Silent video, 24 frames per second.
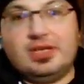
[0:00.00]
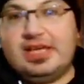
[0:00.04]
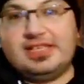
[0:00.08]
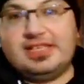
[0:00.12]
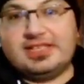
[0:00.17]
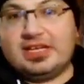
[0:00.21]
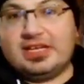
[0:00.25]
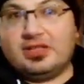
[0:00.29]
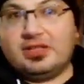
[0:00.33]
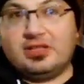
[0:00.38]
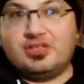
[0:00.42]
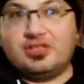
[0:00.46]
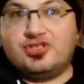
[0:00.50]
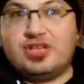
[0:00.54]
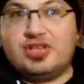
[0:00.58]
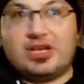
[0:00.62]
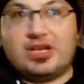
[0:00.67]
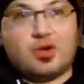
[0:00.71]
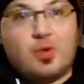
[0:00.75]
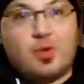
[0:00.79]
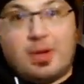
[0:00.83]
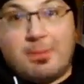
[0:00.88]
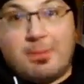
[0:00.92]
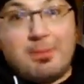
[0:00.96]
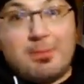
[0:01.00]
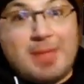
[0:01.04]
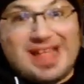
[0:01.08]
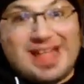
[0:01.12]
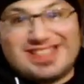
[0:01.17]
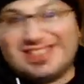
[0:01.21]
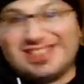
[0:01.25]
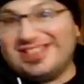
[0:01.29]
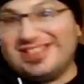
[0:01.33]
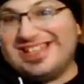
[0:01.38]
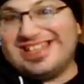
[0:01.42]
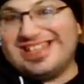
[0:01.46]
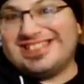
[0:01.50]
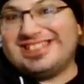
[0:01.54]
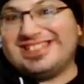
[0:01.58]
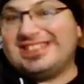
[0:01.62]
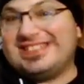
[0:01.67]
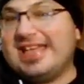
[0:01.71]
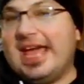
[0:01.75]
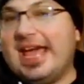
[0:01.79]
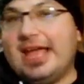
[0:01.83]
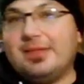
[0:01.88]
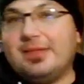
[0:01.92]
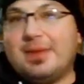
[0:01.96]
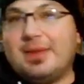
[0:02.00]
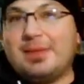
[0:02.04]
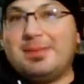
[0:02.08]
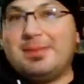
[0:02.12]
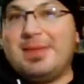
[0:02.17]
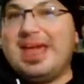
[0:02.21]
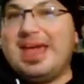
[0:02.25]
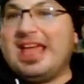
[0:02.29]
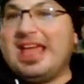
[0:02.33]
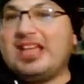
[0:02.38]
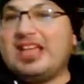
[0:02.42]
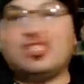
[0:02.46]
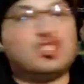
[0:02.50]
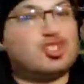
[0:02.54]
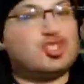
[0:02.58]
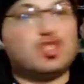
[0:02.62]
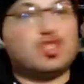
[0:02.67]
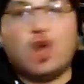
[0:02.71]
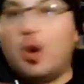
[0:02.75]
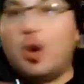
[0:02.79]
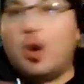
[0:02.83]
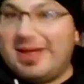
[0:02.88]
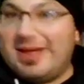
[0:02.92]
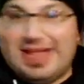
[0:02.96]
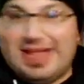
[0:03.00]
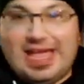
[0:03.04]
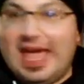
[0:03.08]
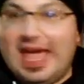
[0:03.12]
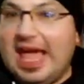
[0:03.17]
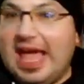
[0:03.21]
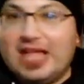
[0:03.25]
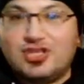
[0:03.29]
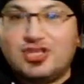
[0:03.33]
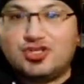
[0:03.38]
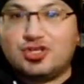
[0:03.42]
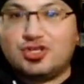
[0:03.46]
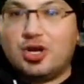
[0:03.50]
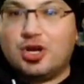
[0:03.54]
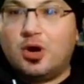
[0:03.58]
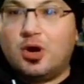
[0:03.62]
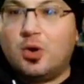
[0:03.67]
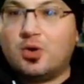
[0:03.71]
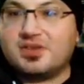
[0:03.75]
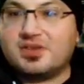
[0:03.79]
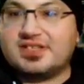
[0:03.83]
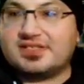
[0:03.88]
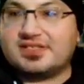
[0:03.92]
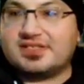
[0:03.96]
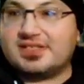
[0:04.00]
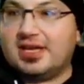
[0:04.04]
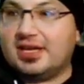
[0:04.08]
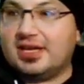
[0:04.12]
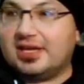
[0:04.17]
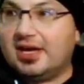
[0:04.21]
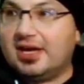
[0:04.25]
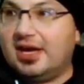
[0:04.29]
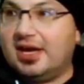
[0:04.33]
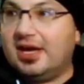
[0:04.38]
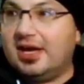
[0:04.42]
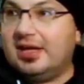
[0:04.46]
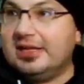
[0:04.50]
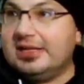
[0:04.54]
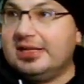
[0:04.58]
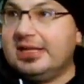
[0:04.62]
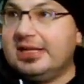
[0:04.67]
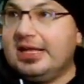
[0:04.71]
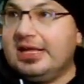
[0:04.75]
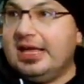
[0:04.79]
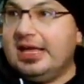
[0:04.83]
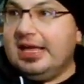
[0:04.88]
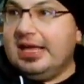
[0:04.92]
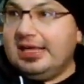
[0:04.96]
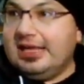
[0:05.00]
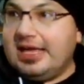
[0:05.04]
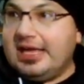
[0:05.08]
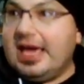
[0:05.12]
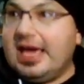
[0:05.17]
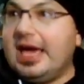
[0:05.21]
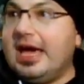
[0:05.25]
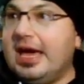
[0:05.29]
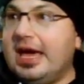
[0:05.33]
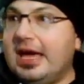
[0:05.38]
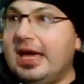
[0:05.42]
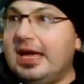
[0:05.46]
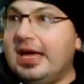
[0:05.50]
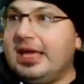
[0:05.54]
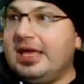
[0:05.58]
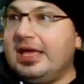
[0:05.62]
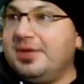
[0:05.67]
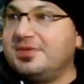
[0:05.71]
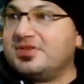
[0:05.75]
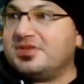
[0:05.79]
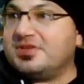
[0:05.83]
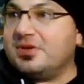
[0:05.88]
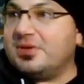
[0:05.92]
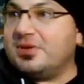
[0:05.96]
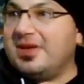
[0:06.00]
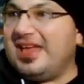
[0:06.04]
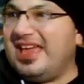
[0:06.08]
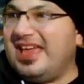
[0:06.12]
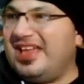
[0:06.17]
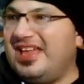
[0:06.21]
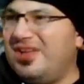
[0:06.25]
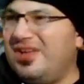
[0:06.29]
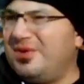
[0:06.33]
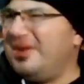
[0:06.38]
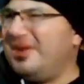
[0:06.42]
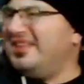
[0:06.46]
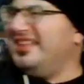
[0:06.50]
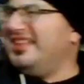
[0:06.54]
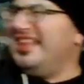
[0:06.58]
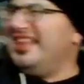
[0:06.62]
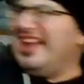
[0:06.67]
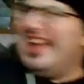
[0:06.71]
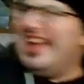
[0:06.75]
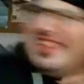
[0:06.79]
He's like legit going mentally insane, like making so many head jokes. It's like yeah, he was. You know what?